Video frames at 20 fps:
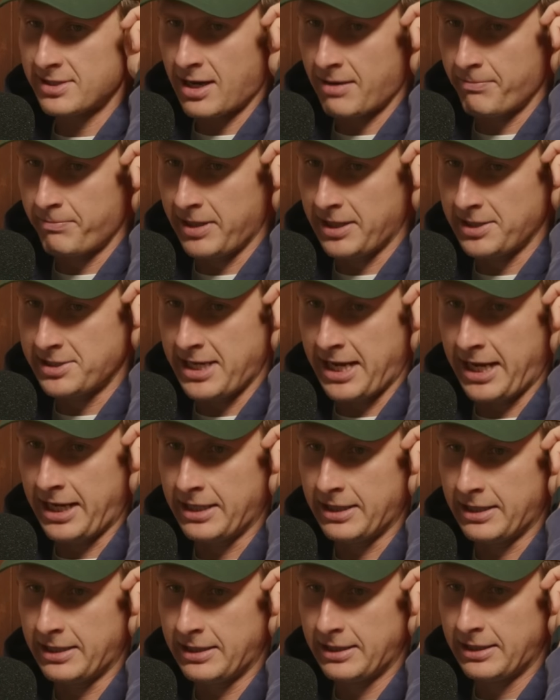Um, pick
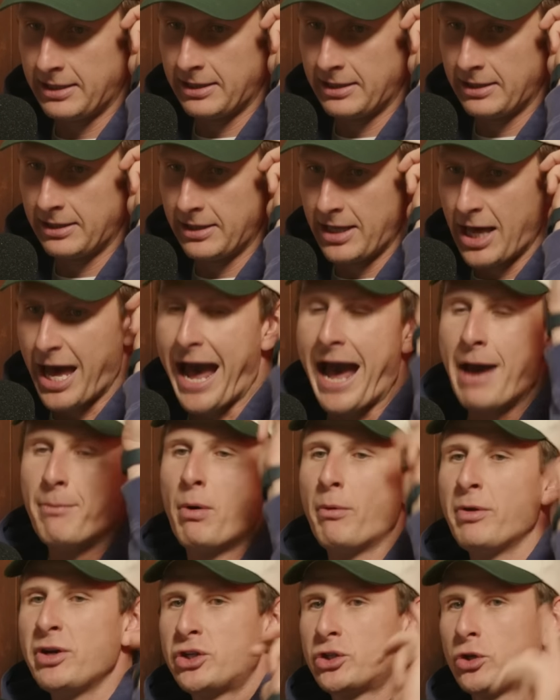10. And
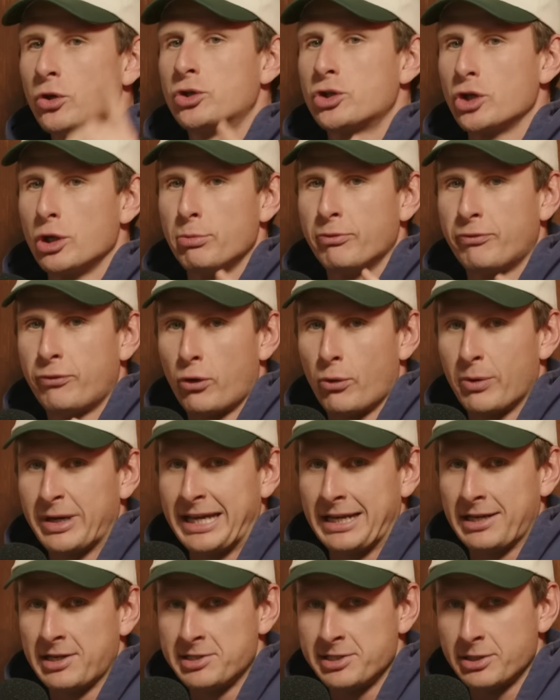what we should do before we
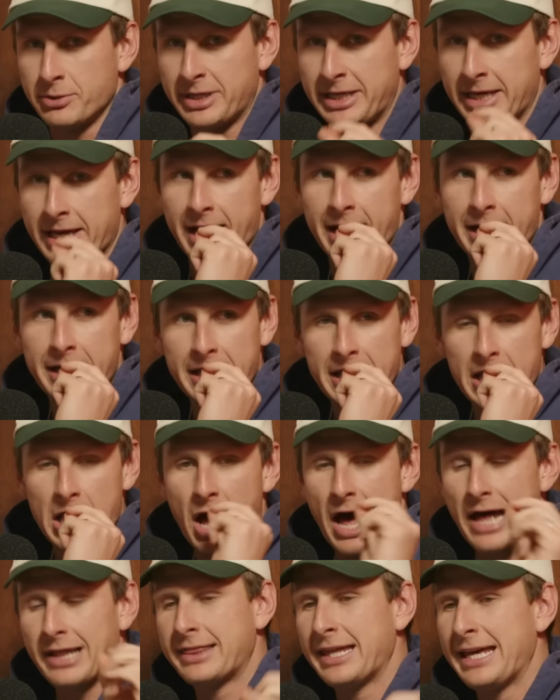get into deal here,
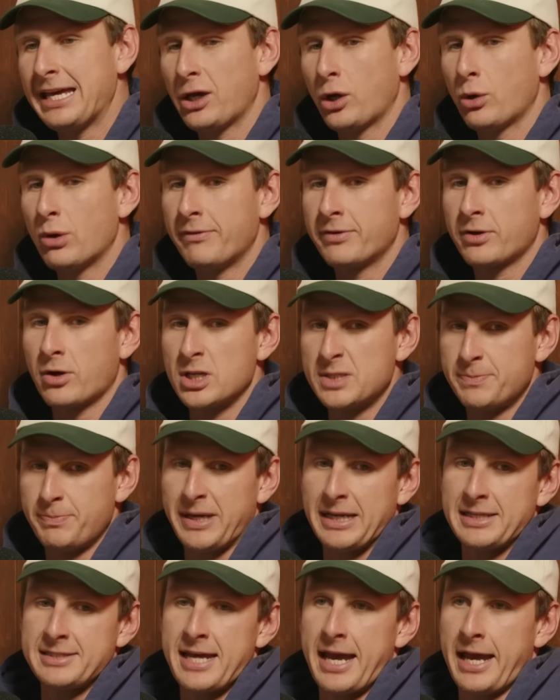I think whoever goes
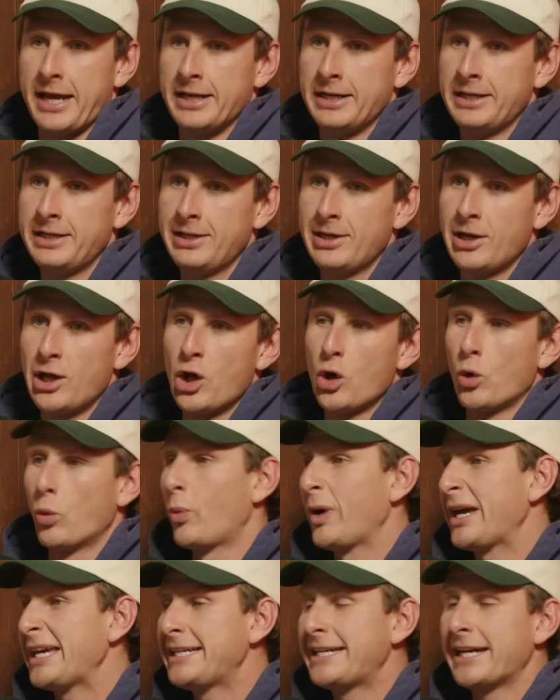pick 10,
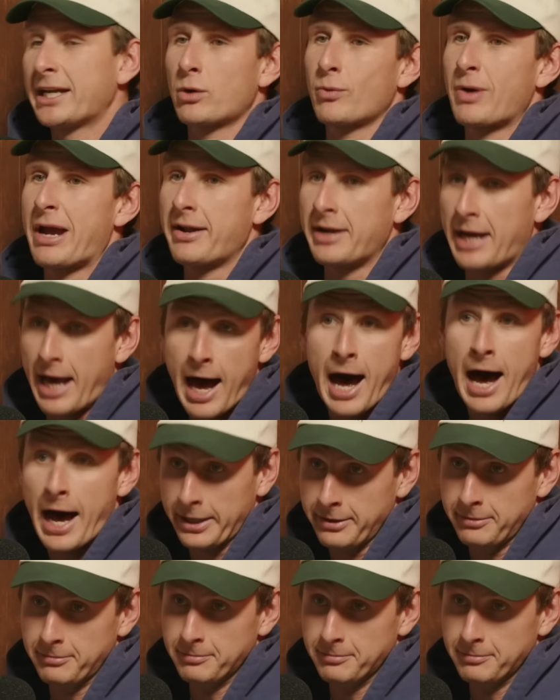we get around hard.